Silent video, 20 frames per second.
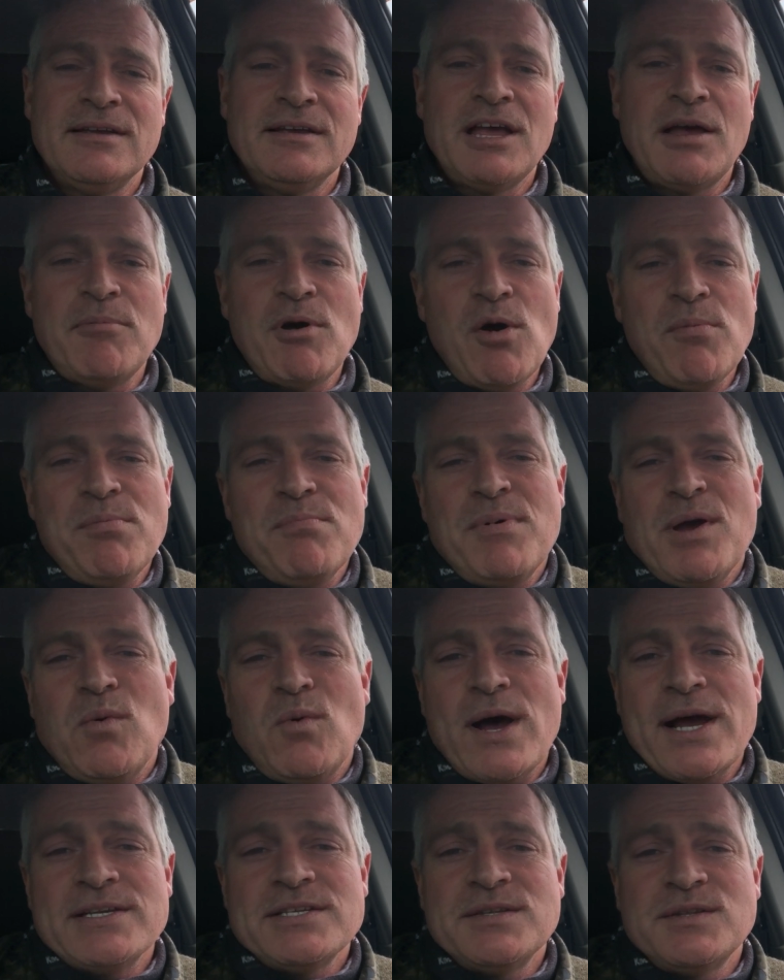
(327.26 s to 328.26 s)
I'm hoping by
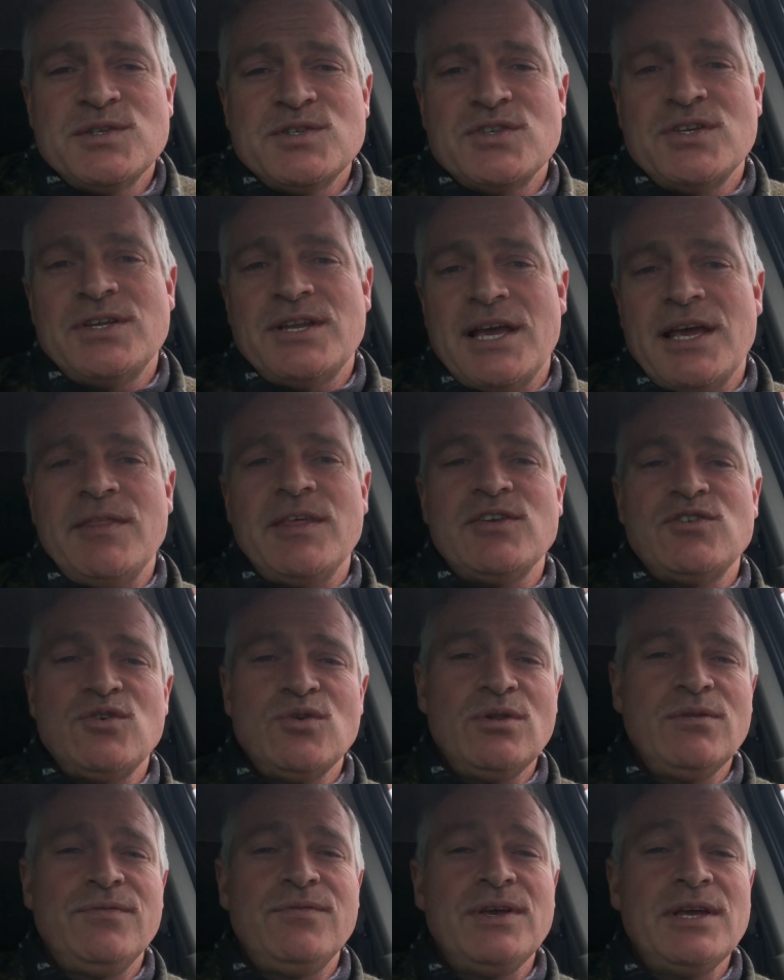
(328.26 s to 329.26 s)
watching this today that
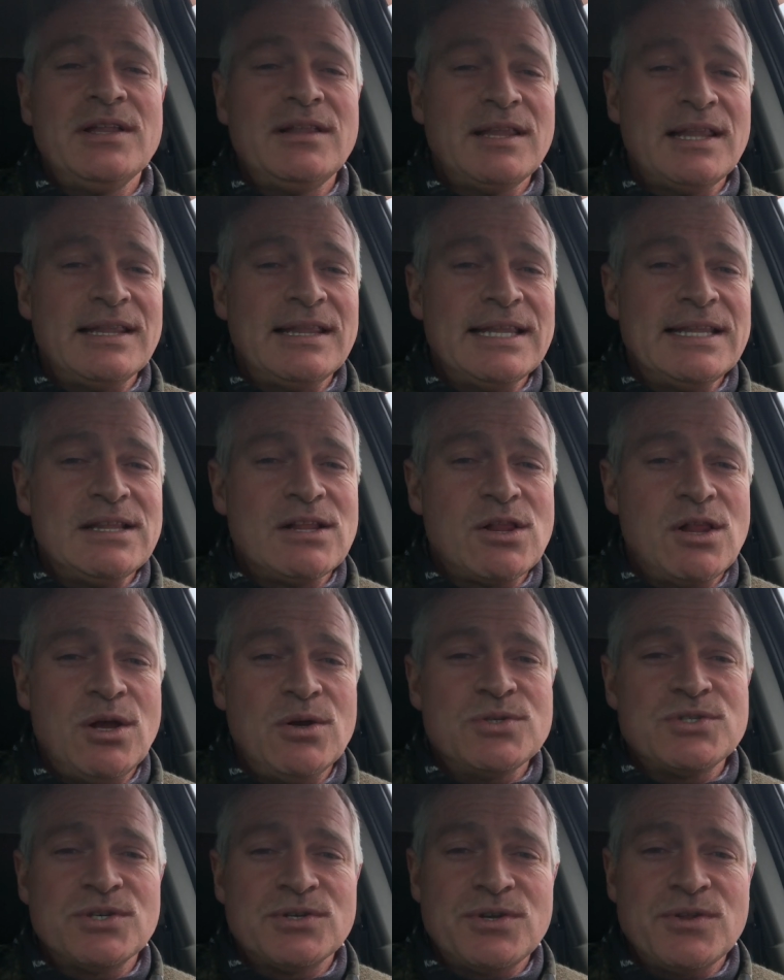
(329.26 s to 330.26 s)
you'll feel a little
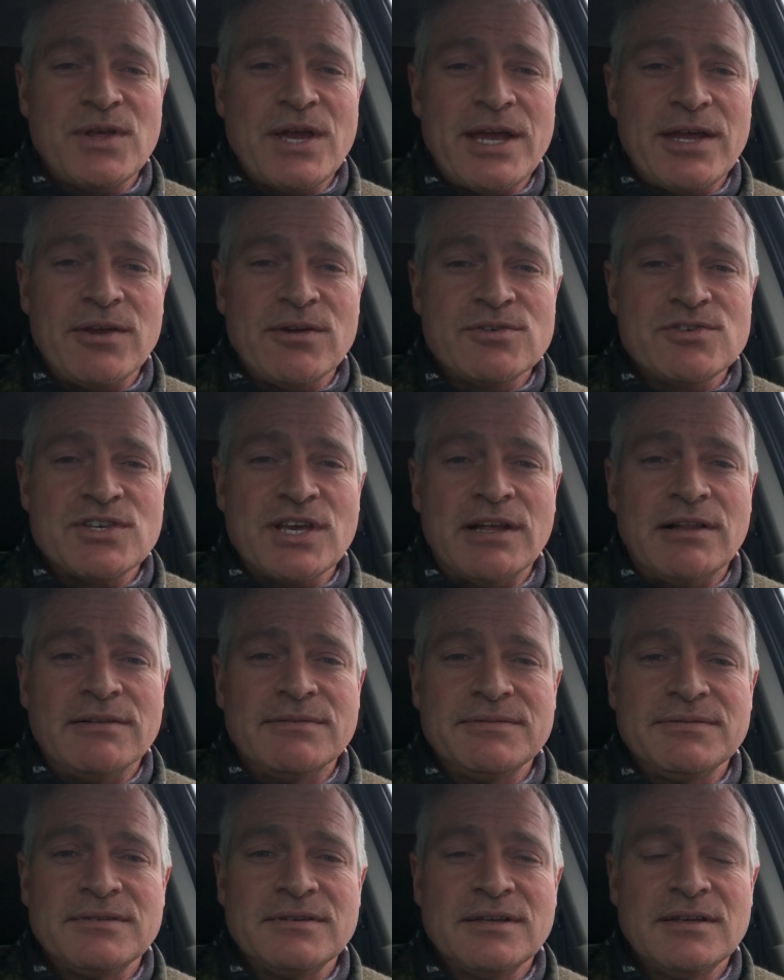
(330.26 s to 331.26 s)
closer to that
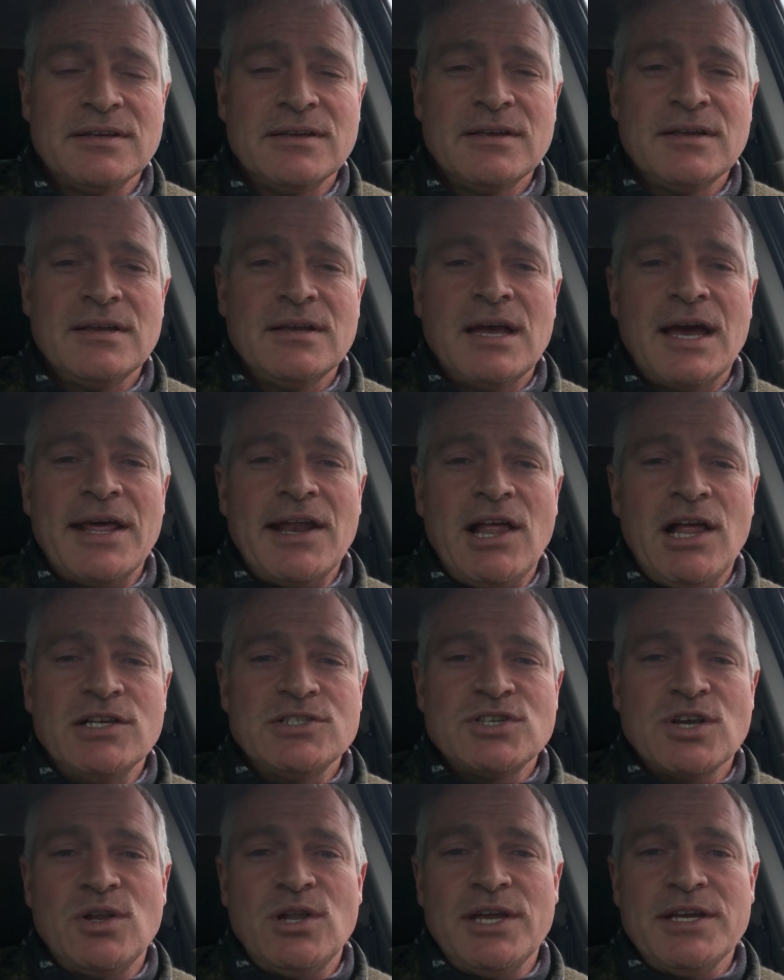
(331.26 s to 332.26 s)
yourself. I'd
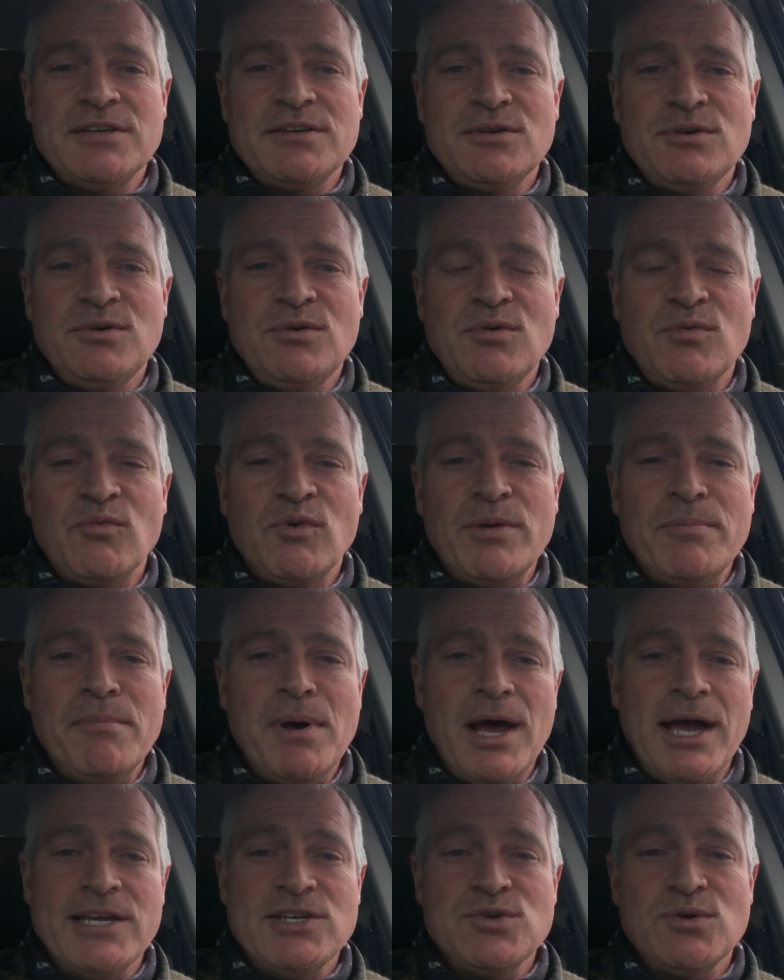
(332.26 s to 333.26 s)
also like to
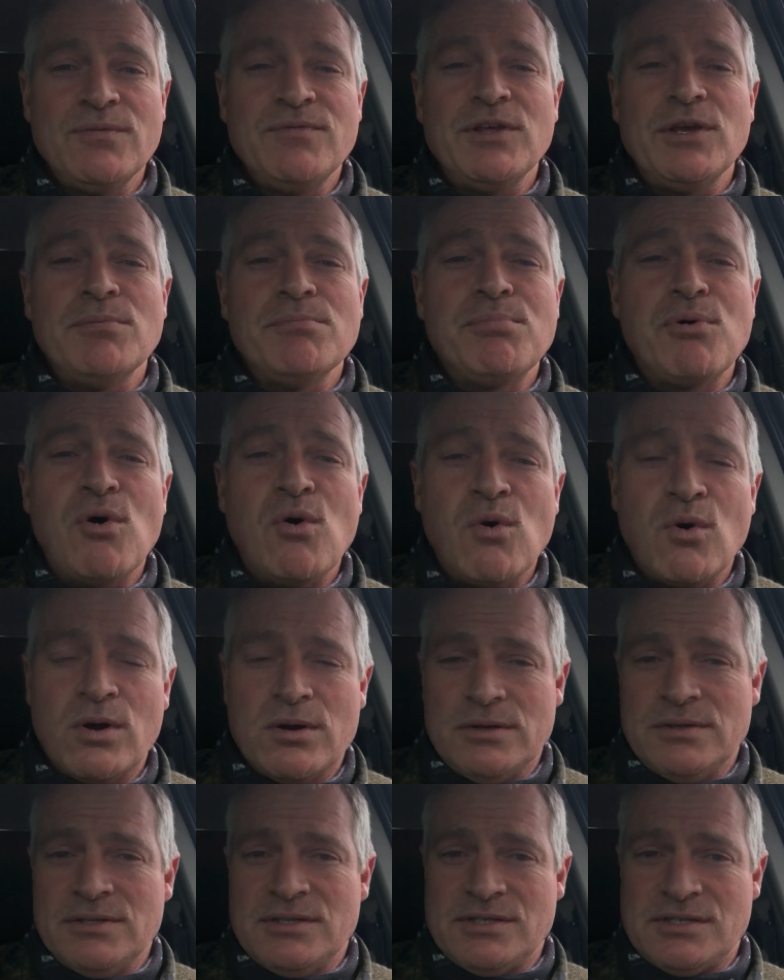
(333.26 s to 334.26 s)
remind you of the
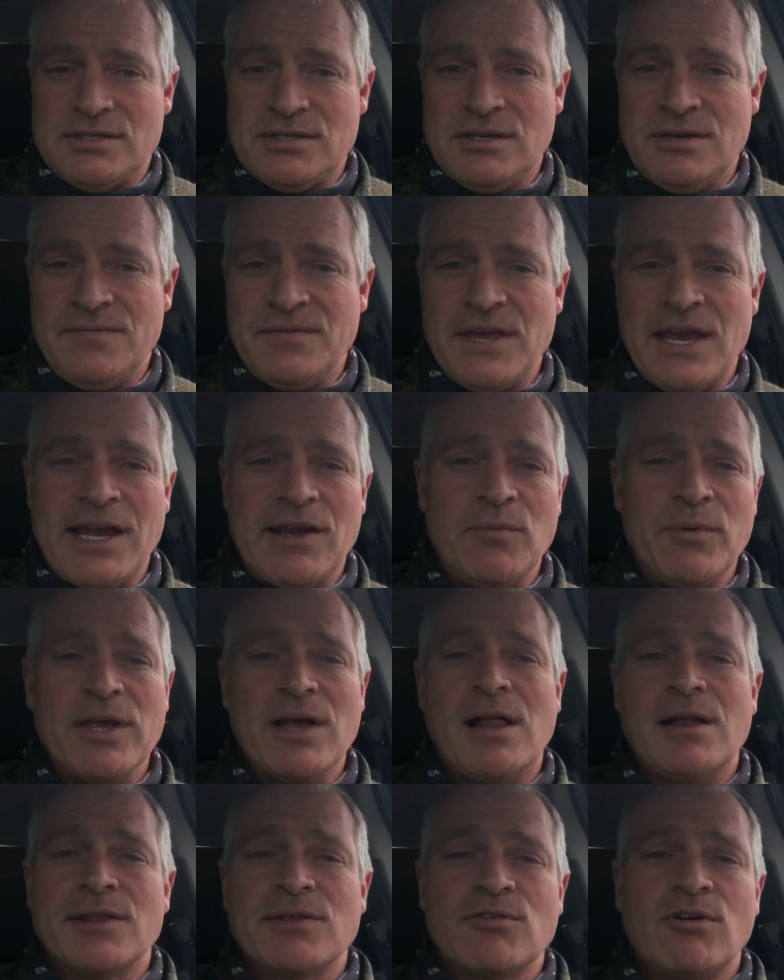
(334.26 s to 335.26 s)
importance of Gander. We
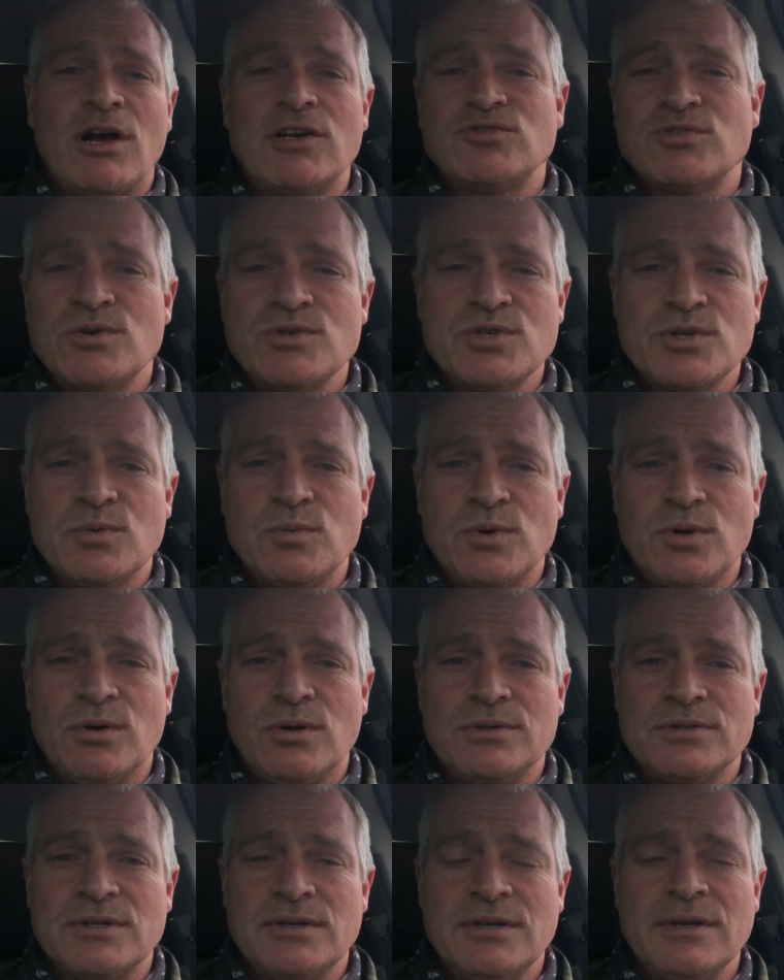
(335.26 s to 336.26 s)
call it the Crossroads of the
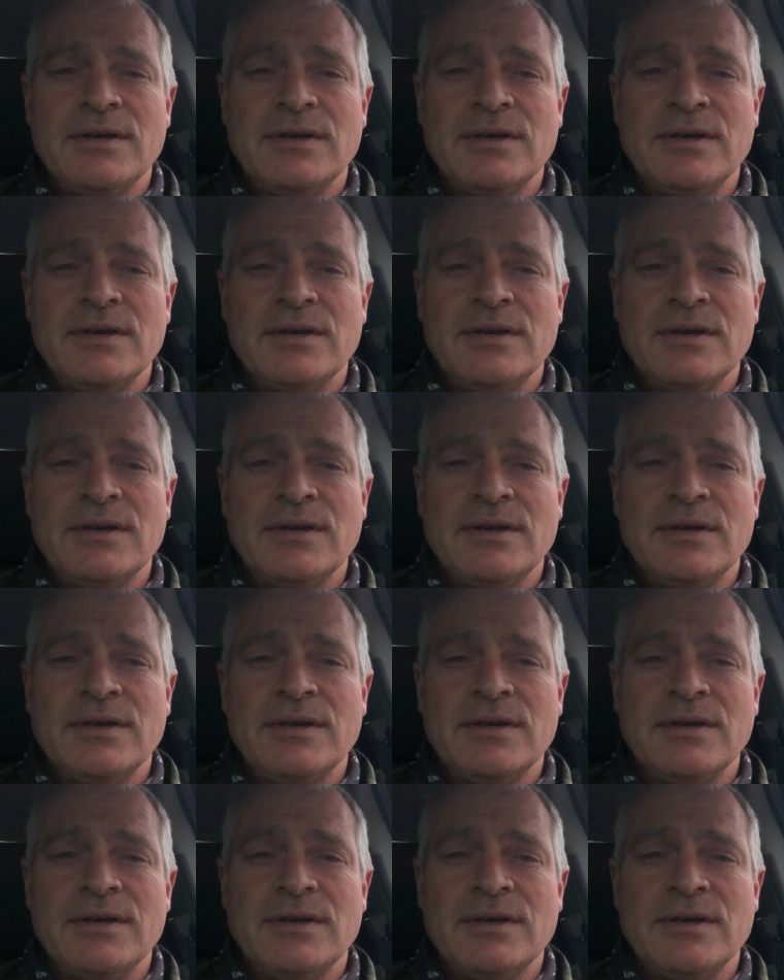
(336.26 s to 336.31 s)
world.